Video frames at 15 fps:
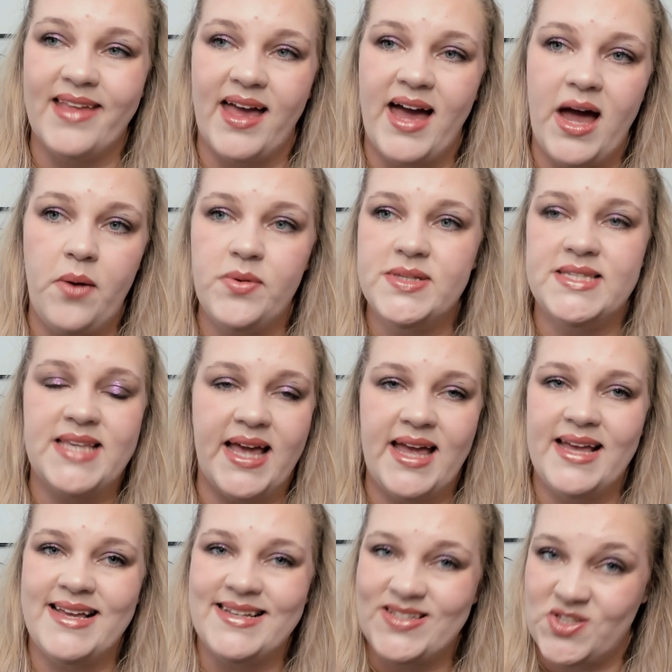I would
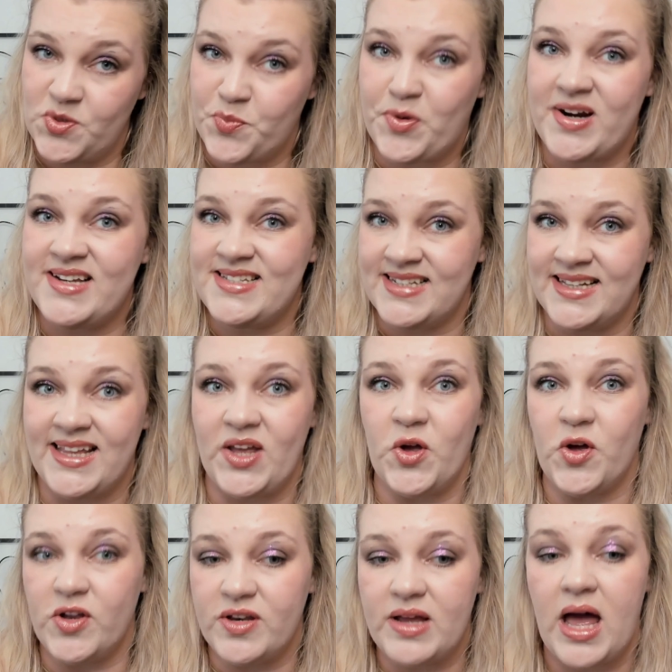say surprisingly
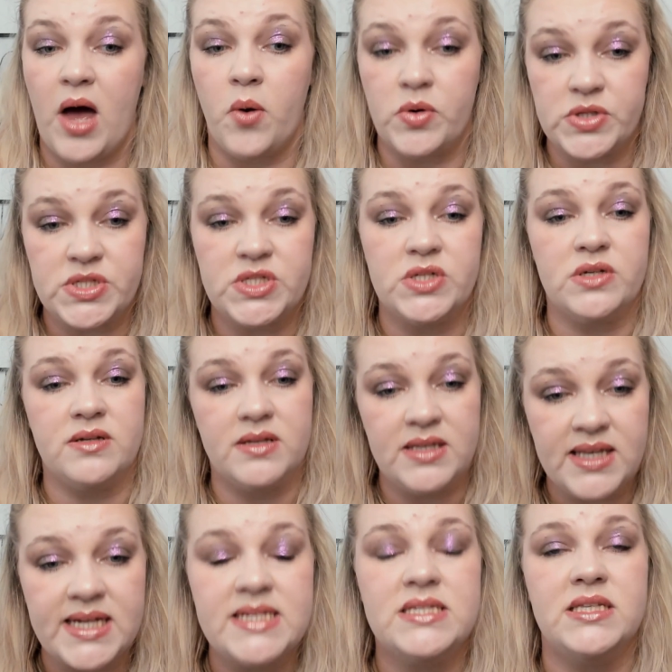good. I was
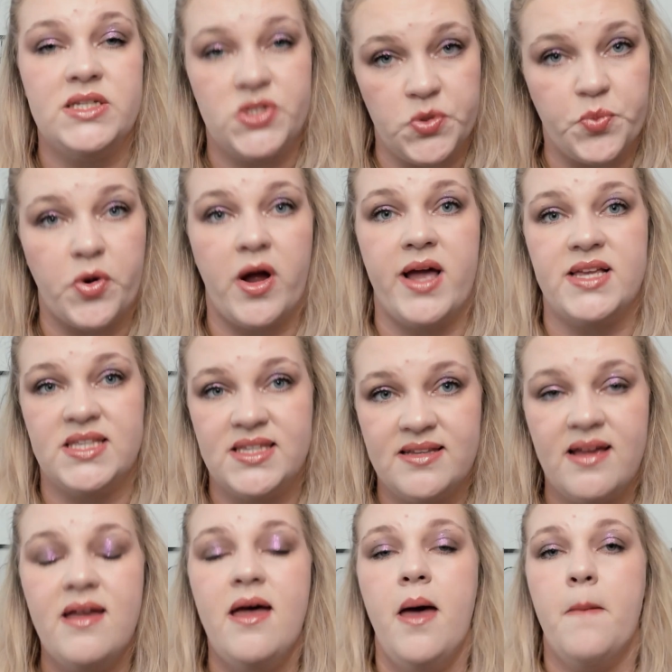nicely surprised
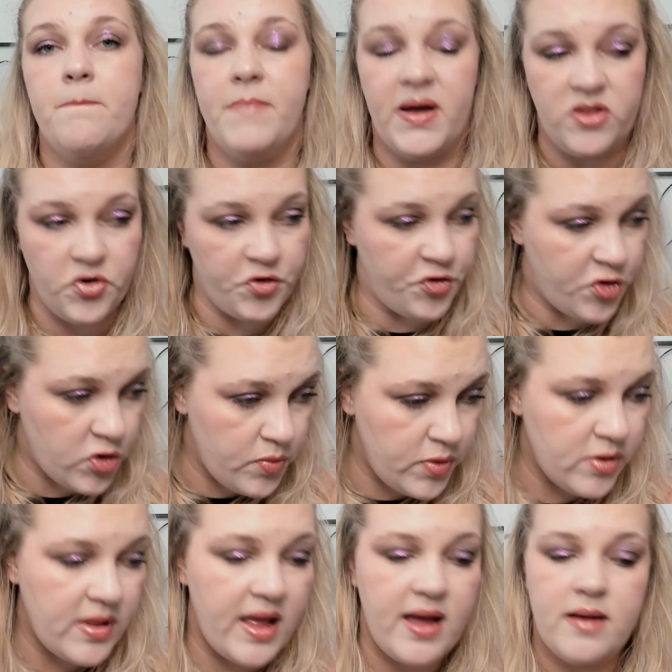by the
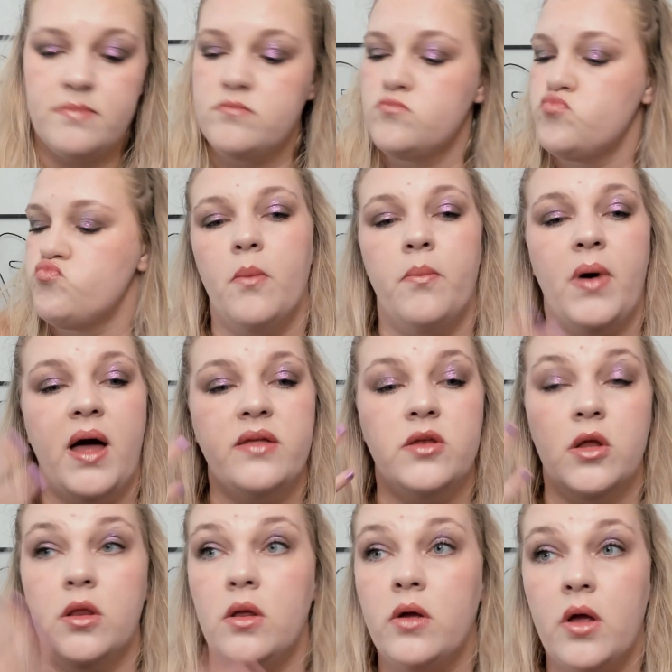formula, by
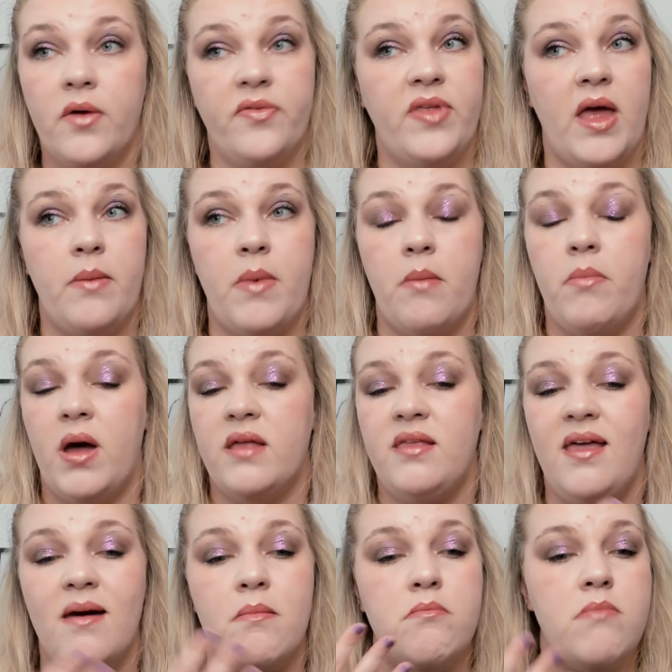the look of them, and by
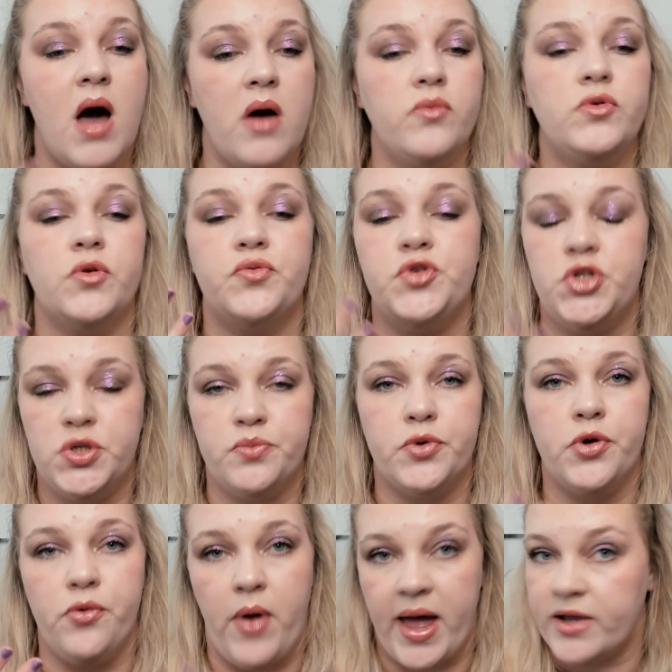the amount of shimmer
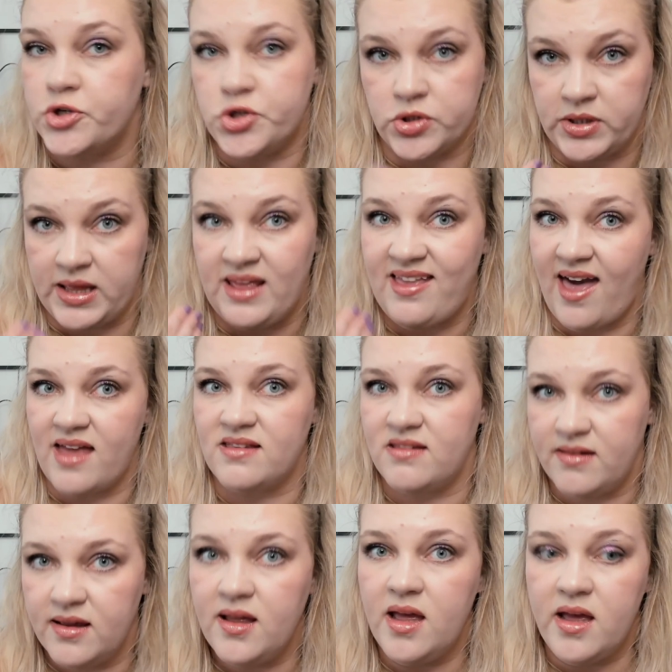you actually get.
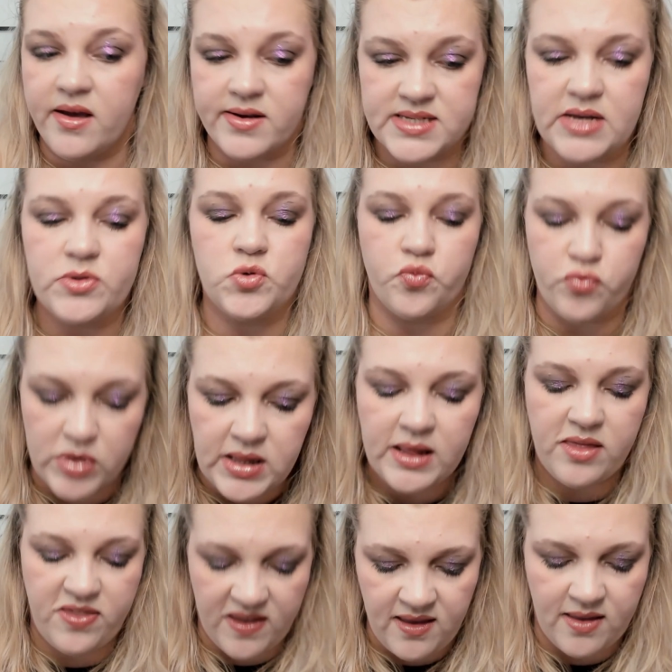Because I was really
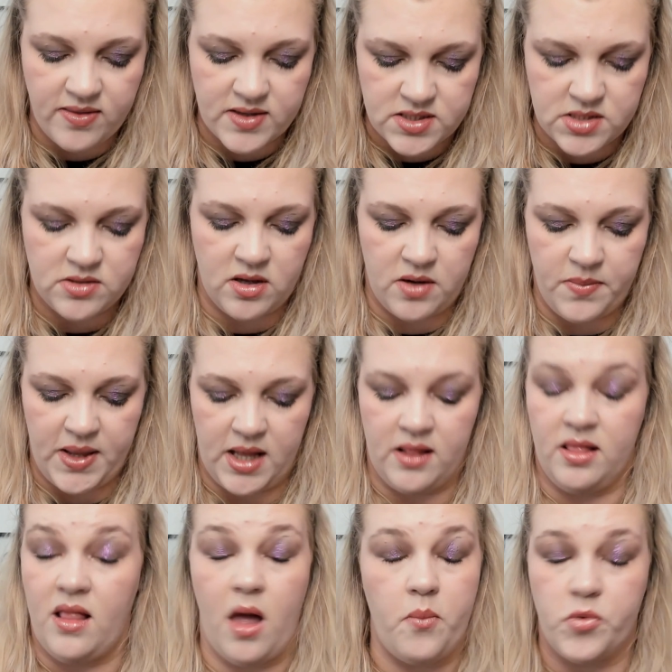thinking this is going to be a
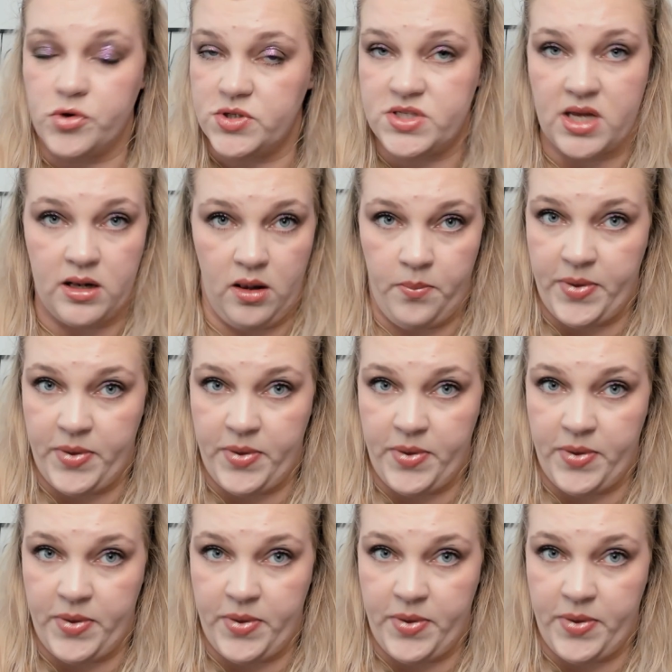lot more subtle,